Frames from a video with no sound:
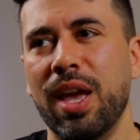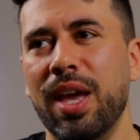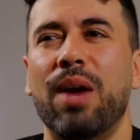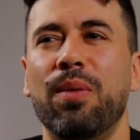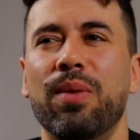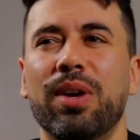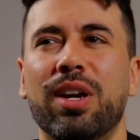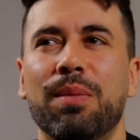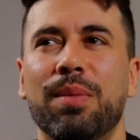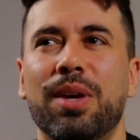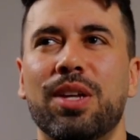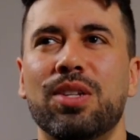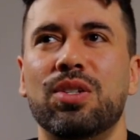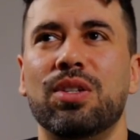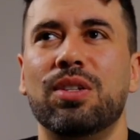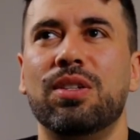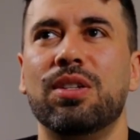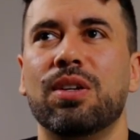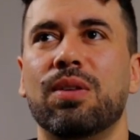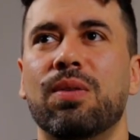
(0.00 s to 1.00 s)
What I recommend
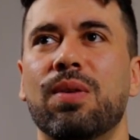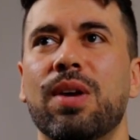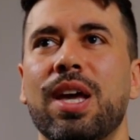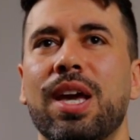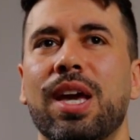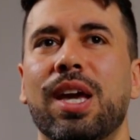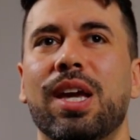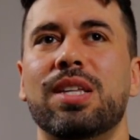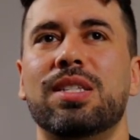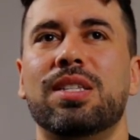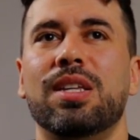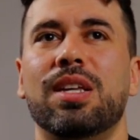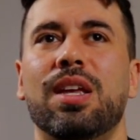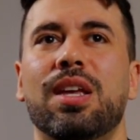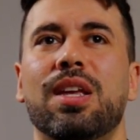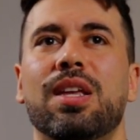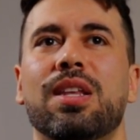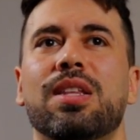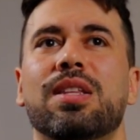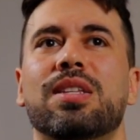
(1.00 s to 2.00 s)
you do is
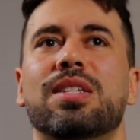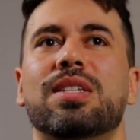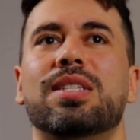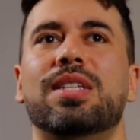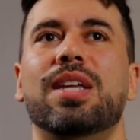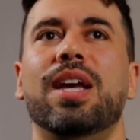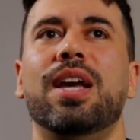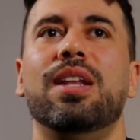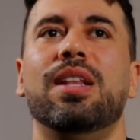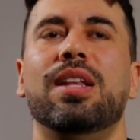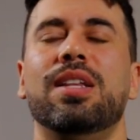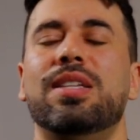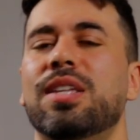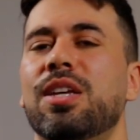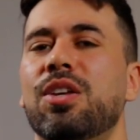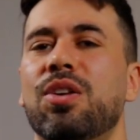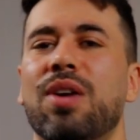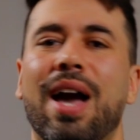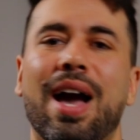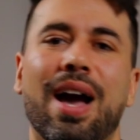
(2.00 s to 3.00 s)
instead, let's
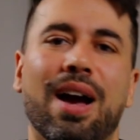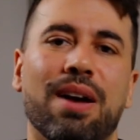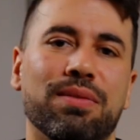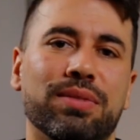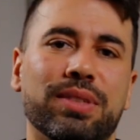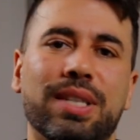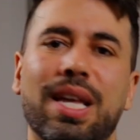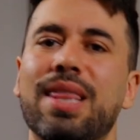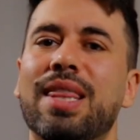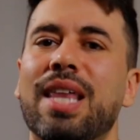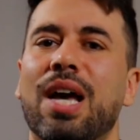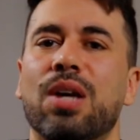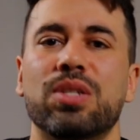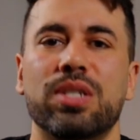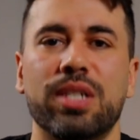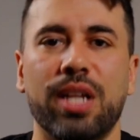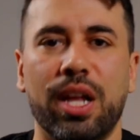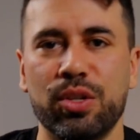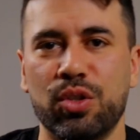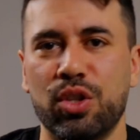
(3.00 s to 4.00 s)
say you have
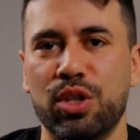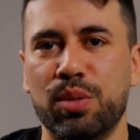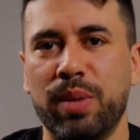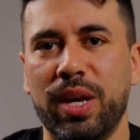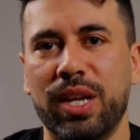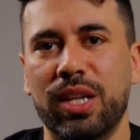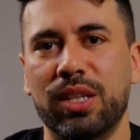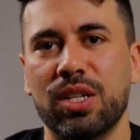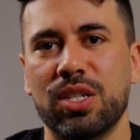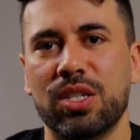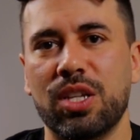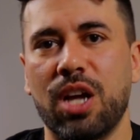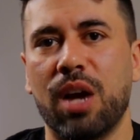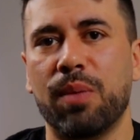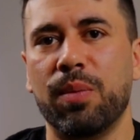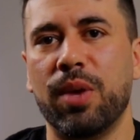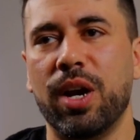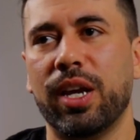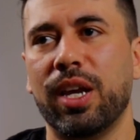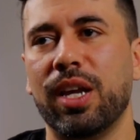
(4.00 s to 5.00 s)
$10,000 to spend in the
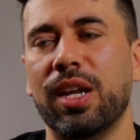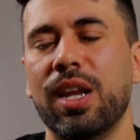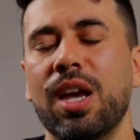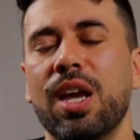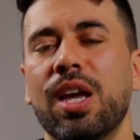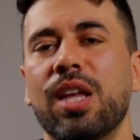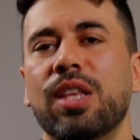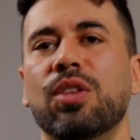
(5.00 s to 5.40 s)
stock market.